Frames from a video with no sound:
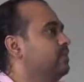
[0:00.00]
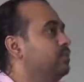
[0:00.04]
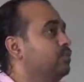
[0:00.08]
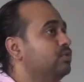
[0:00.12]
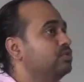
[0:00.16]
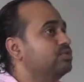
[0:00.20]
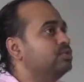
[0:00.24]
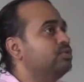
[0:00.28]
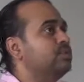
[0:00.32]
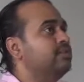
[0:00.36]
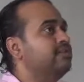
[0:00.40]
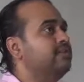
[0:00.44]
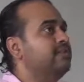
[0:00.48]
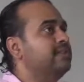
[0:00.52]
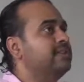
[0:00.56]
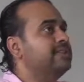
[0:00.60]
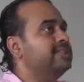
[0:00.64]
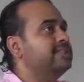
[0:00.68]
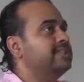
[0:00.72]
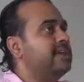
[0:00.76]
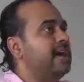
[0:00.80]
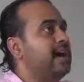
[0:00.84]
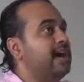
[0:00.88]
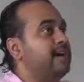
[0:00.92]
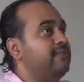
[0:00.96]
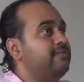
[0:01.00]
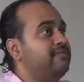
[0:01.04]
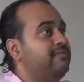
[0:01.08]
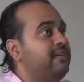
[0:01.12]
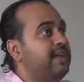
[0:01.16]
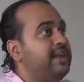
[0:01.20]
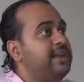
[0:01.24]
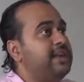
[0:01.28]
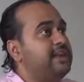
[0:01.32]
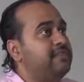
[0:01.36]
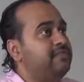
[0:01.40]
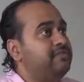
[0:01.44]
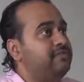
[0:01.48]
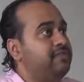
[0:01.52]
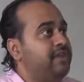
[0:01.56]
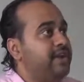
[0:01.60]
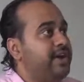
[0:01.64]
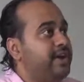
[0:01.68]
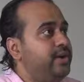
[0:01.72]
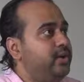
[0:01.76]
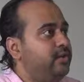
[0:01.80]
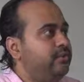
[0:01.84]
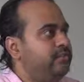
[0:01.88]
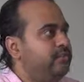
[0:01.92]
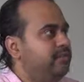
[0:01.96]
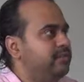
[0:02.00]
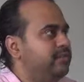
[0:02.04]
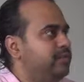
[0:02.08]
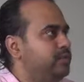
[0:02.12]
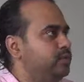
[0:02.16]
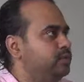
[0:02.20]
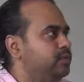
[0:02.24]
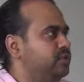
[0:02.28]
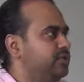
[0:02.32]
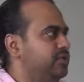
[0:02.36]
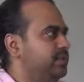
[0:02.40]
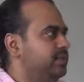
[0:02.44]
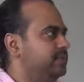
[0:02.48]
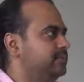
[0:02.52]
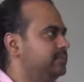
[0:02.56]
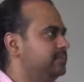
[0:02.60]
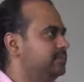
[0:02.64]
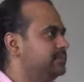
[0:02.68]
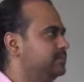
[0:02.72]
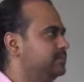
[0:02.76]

Most of us are very afraid of the future.